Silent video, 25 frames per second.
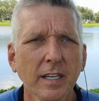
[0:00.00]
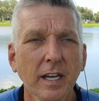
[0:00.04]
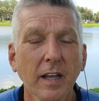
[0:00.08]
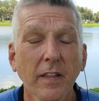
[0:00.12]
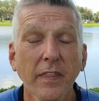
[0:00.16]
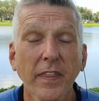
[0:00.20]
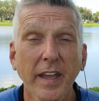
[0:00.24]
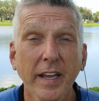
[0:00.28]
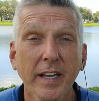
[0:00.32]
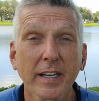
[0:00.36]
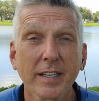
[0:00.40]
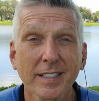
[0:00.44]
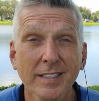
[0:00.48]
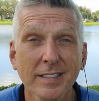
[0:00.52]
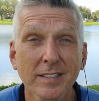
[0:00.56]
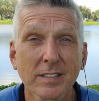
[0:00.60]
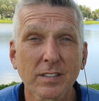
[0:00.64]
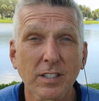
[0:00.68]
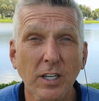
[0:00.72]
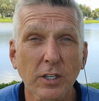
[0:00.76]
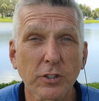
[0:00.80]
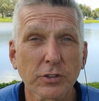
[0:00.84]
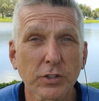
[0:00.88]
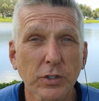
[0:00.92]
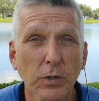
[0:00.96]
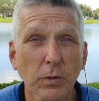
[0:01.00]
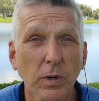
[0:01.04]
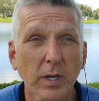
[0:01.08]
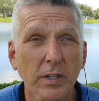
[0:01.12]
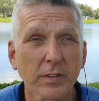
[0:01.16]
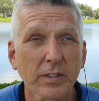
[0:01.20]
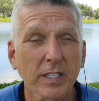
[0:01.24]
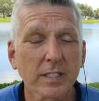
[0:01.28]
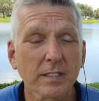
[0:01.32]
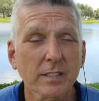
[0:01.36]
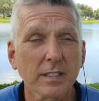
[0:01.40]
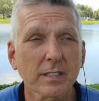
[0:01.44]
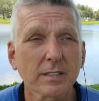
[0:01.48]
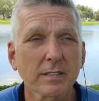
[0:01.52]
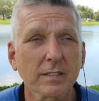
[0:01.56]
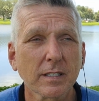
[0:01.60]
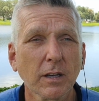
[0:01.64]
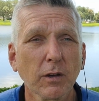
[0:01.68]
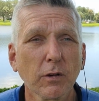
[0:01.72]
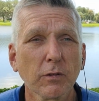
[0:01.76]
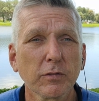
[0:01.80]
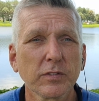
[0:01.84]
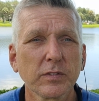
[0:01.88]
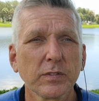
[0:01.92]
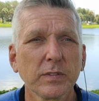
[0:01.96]
that is our true authentic
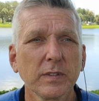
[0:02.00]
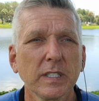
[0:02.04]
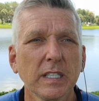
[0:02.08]
self.